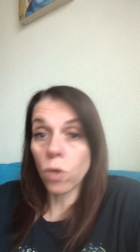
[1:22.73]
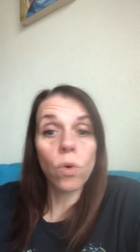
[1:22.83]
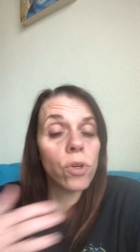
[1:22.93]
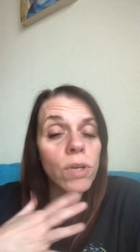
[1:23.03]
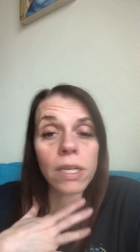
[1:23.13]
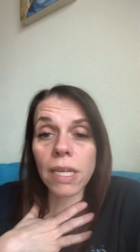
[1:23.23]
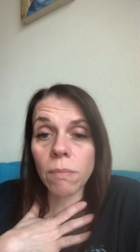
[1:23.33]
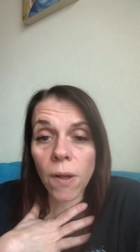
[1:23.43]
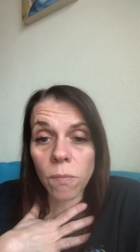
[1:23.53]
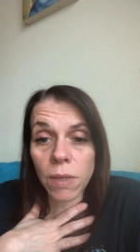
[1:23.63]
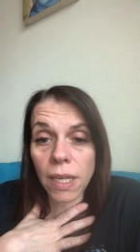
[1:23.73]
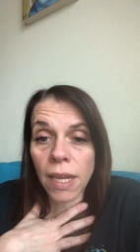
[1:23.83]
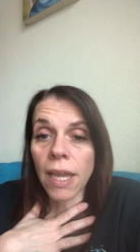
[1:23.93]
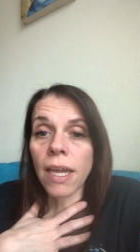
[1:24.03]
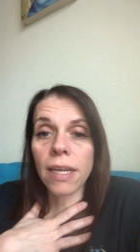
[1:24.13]
Or you can email
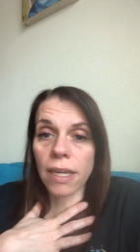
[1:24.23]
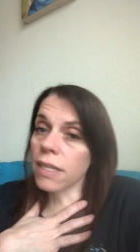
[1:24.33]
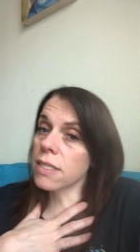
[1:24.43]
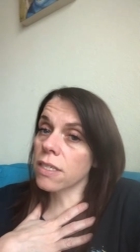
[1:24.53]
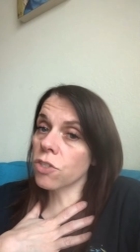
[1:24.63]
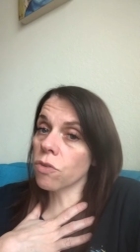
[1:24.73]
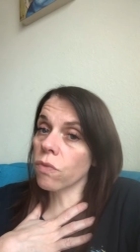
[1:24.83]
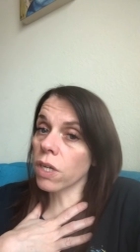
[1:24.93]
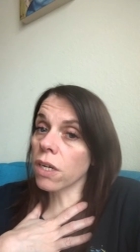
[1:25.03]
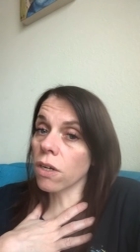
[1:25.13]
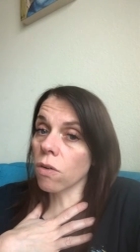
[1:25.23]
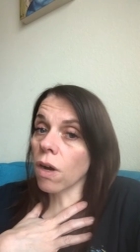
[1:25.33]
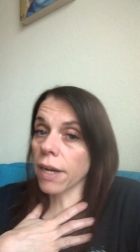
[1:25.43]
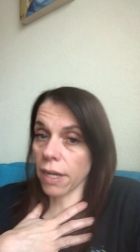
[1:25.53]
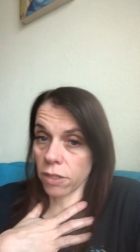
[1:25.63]
me and I can send you a video
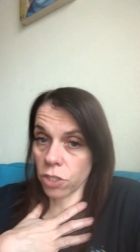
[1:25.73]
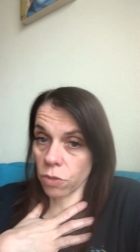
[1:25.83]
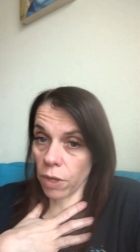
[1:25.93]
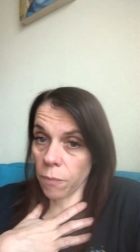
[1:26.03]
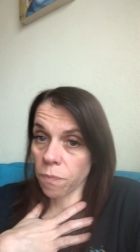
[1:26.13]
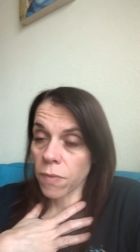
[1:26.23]
on how to do it